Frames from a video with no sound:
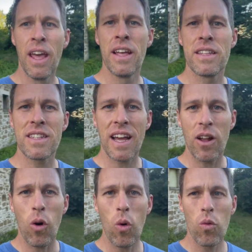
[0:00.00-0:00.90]
this kind
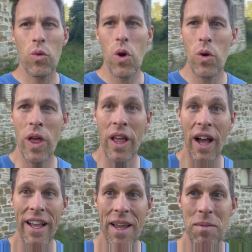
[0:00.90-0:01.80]
of old road,
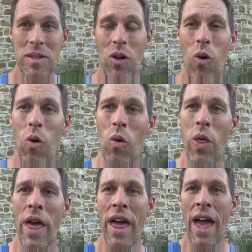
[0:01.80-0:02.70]
I came to this old
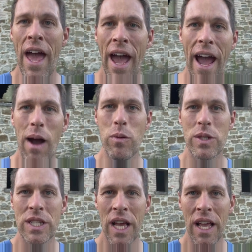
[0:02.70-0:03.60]
house.